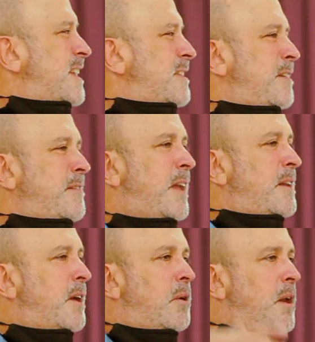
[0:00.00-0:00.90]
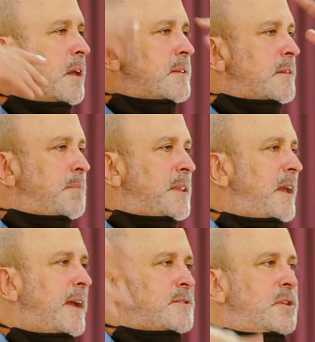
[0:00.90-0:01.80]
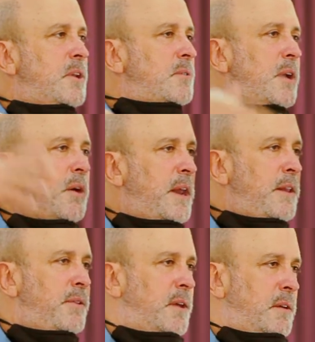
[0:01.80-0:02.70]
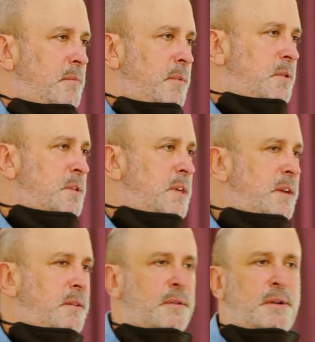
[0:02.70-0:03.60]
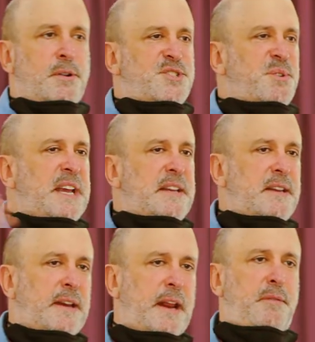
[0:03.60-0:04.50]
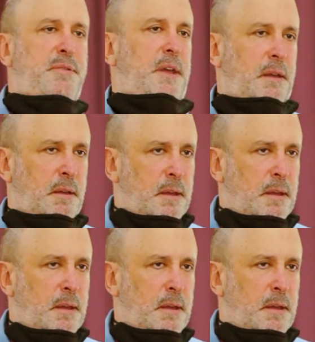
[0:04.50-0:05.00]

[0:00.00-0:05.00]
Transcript: that think they know a lot, but they actually don't know anything because they were not trained in anything.